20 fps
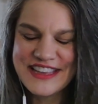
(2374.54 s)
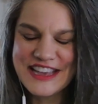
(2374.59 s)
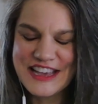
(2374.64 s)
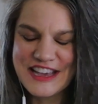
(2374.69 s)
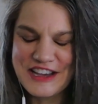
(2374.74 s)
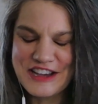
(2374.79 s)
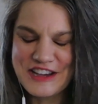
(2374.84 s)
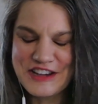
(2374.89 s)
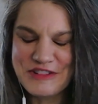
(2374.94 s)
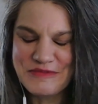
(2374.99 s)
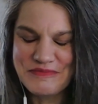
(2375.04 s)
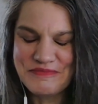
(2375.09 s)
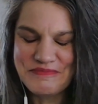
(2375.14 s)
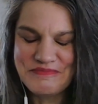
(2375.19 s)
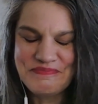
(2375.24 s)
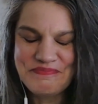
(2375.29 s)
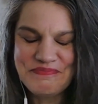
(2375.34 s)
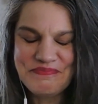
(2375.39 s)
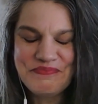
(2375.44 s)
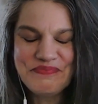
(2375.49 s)
Um,
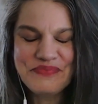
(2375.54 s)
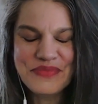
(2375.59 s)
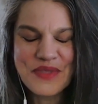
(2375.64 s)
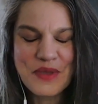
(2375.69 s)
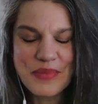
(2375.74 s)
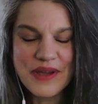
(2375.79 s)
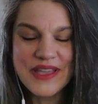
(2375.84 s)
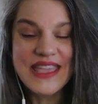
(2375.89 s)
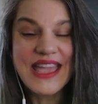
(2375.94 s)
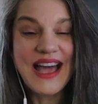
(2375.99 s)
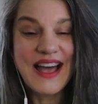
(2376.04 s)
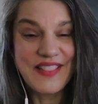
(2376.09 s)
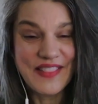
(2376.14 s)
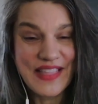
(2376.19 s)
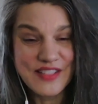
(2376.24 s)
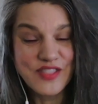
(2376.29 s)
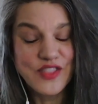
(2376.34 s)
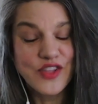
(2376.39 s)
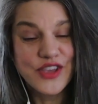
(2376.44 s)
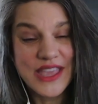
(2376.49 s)
but yeah,
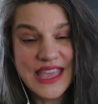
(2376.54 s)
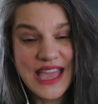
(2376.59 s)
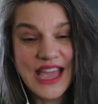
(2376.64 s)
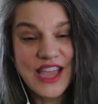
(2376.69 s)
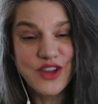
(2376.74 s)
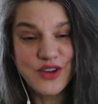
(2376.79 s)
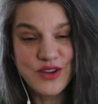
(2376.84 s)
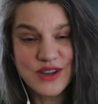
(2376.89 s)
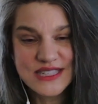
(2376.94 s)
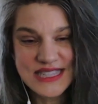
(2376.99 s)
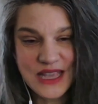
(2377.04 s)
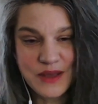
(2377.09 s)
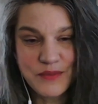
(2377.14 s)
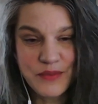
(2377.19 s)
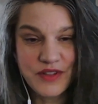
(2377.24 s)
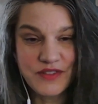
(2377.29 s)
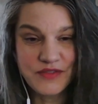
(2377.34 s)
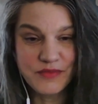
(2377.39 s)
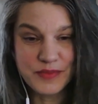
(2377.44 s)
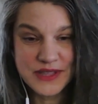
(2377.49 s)
like looking at your
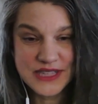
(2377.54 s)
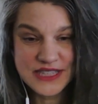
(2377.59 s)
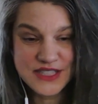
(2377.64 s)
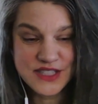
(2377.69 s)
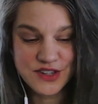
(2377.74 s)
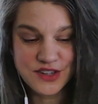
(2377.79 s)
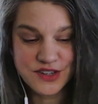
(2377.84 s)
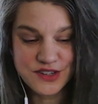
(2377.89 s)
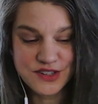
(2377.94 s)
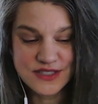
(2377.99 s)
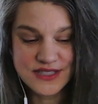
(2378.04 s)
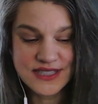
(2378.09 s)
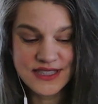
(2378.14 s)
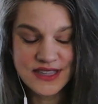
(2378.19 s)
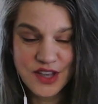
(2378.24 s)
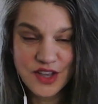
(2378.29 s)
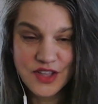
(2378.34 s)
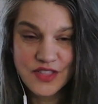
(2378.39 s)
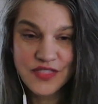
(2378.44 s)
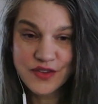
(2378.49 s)
example of blisters,
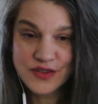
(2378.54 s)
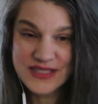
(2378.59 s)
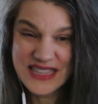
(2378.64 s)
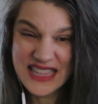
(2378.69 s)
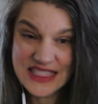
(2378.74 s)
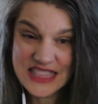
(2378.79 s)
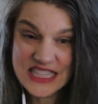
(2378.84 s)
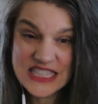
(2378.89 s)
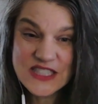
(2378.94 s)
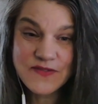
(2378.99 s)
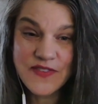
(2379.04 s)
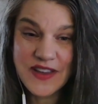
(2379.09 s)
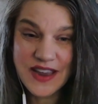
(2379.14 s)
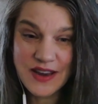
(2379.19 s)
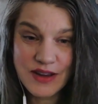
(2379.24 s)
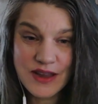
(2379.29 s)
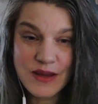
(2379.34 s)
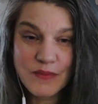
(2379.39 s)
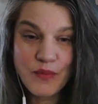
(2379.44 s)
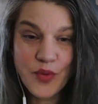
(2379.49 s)
there's like this
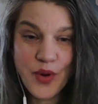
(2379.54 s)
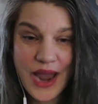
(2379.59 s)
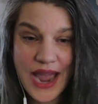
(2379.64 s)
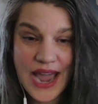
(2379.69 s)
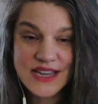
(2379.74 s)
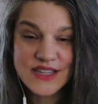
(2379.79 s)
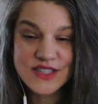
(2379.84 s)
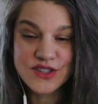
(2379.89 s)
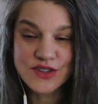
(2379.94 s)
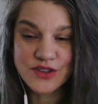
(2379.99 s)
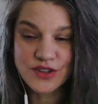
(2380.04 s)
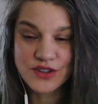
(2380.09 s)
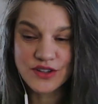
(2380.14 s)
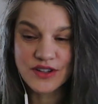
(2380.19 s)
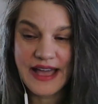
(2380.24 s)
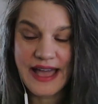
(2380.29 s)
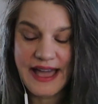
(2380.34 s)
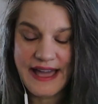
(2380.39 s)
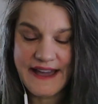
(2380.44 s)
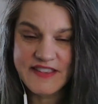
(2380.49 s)
very practical
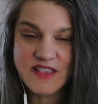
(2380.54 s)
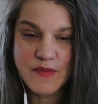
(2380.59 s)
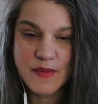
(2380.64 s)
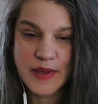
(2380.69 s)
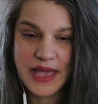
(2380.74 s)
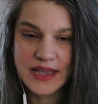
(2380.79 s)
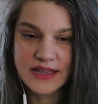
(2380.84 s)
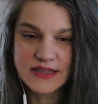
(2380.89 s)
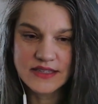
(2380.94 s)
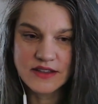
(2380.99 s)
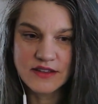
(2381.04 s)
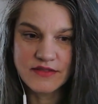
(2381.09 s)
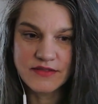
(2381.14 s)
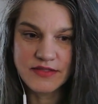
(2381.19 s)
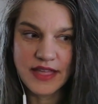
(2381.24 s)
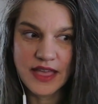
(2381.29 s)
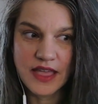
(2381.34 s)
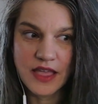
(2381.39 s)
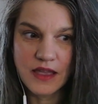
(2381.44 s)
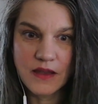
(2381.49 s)
aspect of
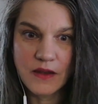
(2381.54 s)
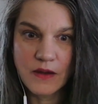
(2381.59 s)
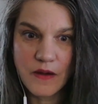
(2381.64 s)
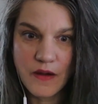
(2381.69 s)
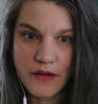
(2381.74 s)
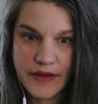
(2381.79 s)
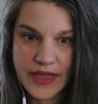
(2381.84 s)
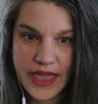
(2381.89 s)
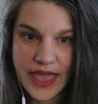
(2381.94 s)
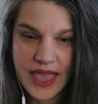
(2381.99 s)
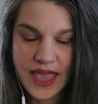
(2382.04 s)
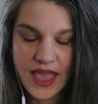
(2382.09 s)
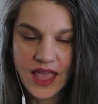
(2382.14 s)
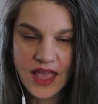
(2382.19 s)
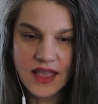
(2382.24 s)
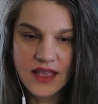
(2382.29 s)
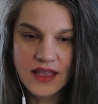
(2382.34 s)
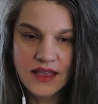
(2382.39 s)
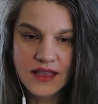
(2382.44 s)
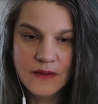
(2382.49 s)
like,
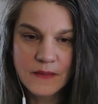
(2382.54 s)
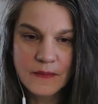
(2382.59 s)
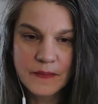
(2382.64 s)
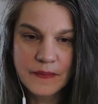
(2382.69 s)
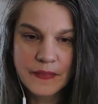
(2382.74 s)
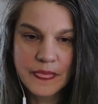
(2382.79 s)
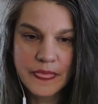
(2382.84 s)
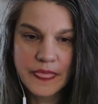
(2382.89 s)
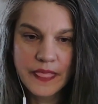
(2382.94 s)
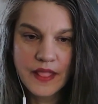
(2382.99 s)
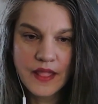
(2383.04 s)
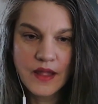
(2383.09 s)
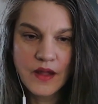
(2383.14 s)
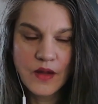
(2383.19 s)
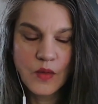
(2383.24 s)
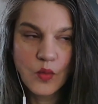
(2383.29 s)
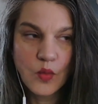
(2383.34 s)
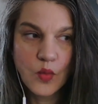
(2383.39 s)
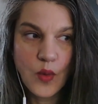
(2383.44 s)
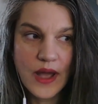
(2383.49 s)
okay,
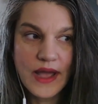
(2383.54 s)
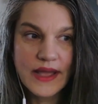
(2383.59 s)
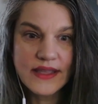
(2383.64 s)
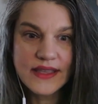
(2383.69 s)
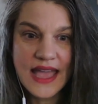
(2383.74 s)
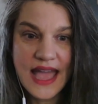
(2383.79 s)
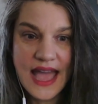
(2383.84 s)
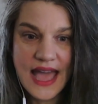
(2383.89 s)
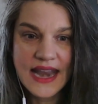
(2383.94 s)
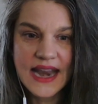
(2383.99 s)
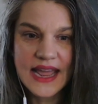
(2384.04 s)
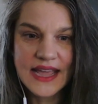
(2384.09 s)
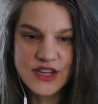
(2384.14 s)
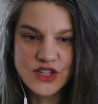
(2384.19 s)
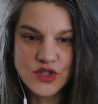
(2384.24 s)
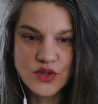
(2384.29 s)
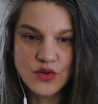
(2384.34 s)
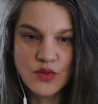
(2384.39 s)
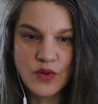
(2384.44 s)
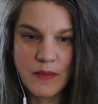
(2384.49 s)
what can I
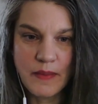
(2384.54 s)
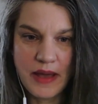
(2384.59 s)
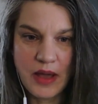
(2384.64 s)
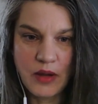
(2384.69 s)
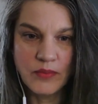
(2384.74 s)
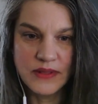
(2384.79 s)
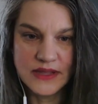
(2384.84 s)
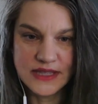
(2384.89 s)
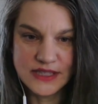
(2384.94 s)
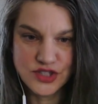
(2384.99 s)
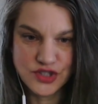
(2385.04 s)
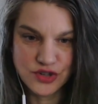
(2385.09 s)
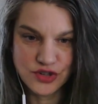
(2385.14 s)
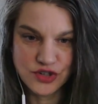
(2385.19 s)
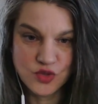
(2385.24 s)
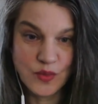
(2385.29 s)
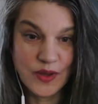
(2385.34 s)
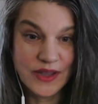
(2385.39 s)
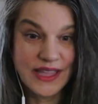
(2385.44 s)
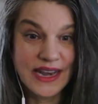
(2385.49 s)
do about
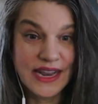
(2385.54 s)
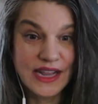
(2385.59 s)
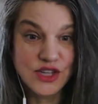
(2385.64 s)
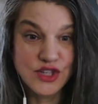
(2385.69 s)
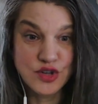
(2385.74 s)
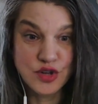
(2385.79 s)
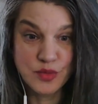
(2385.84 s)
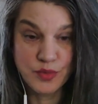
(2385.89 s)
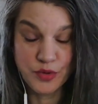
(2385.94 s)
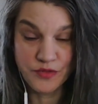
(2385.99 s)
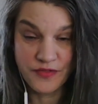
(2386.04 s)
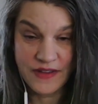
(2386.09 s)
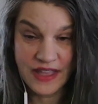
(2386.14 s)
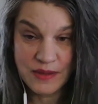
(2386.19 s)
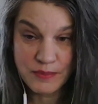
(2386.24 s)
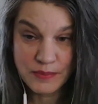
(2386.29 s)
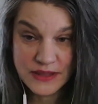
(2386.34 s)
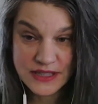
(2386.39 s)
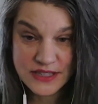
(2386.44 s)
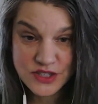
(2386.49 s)
blisters? What can I do to
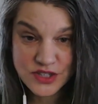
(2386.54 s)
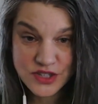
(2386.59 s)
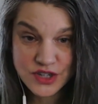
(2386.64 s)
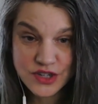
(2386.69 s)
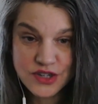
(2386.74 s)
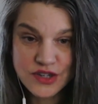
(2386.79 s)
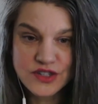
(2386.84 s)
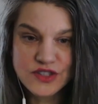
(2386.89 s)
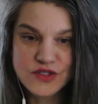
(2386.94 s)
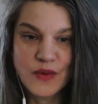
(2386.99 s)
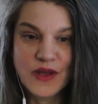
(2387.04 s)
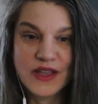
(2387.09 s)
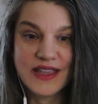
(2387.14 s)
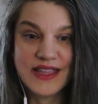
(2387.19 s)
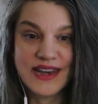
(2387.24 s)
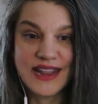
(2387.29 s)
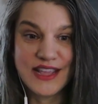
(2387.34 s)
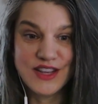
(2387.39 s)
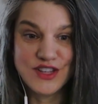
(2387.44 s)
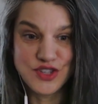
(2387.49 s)
prevent blisters? What
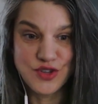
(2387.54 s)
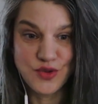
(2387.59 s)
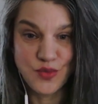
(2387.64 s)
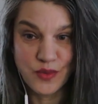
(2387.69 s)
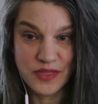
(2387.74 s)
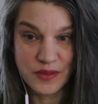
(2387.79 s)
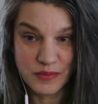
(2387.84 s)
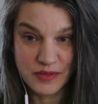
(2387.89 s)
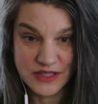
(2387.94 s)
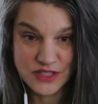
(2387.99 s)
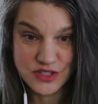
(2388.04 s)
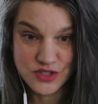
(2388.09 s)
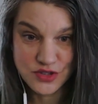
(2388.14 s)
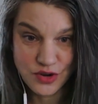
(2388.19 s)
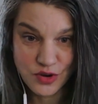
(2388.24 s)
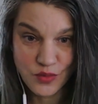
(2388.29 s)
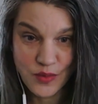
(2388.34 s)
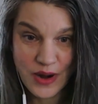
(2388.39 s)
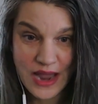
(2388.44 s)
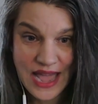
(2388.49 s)
can I do when the blister
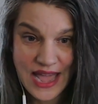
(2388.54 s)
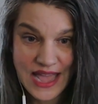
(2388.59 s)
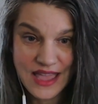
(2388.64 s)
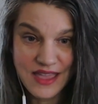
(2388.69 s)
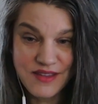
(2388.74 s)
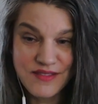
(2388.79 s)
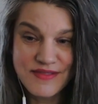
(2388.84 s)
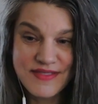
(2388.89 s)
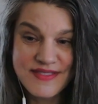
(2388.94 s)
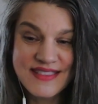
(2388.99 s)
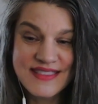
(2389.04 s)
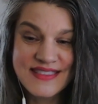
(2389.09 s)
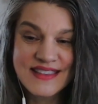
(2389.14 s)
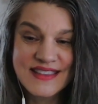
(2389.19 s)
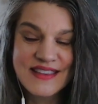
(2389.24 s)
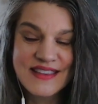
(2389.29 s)
arrives?